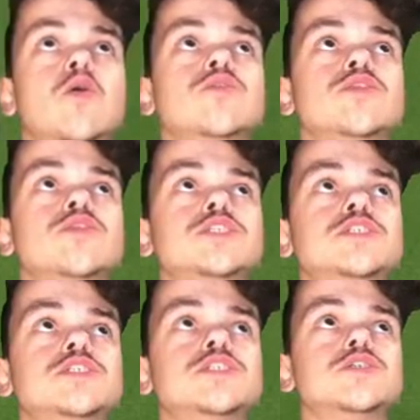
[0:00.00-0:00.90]
this
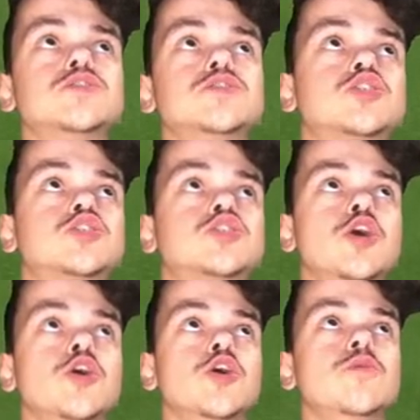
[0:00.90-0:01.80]
is
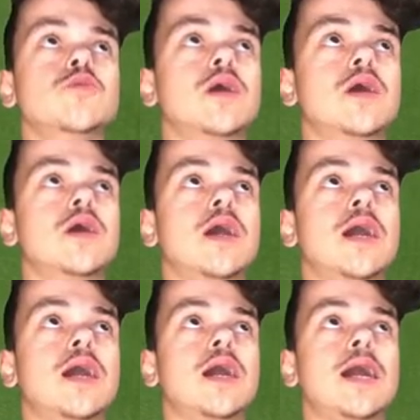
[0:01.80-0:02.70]
2,
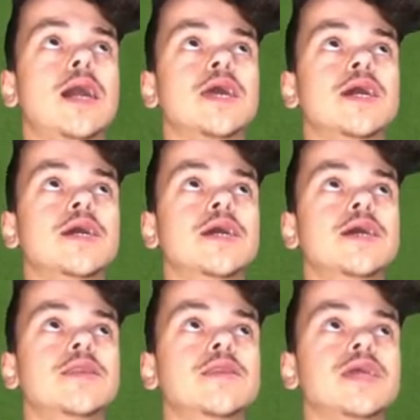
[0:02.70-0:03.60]
and then,
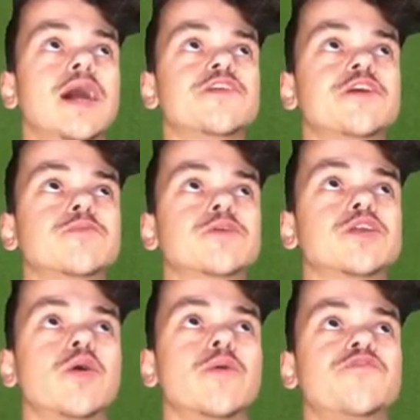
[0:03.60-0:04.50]
yeah, I think I'm going to go
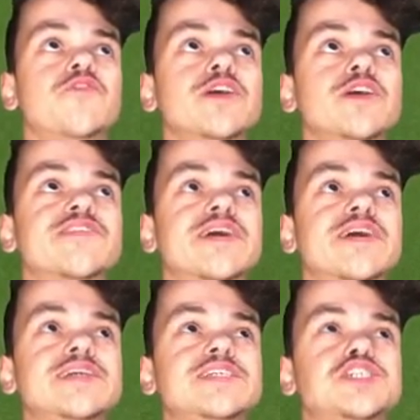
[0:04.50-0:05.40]
up 3, because then at
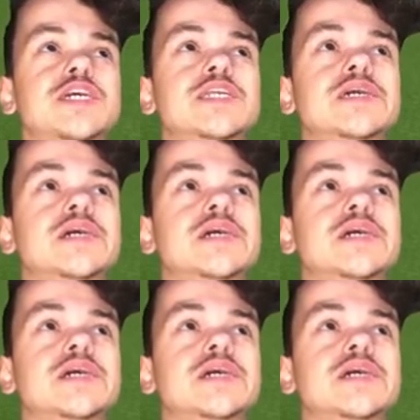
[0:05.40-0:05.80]
least you can,